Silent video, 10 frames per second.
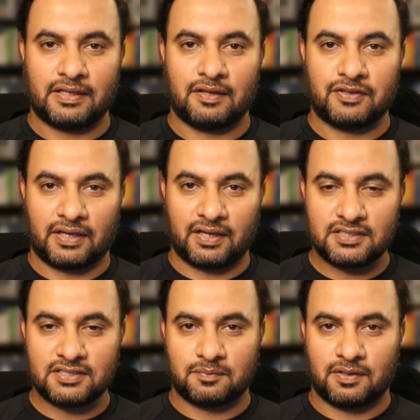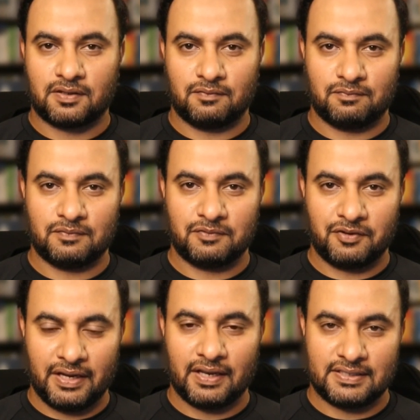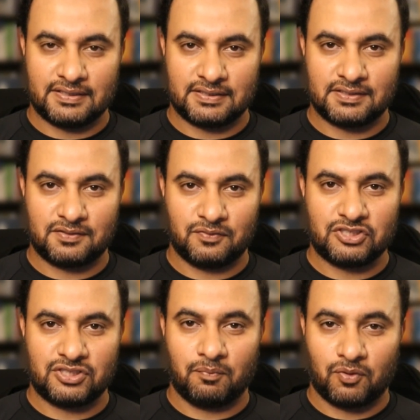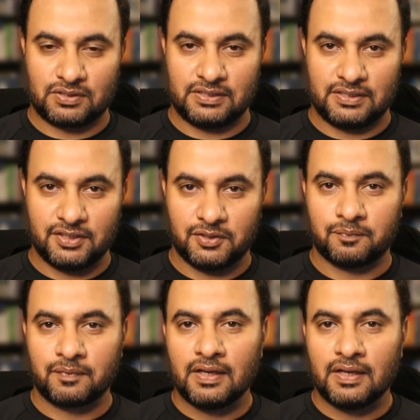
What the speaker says: If the customer realizes, which they mostly do,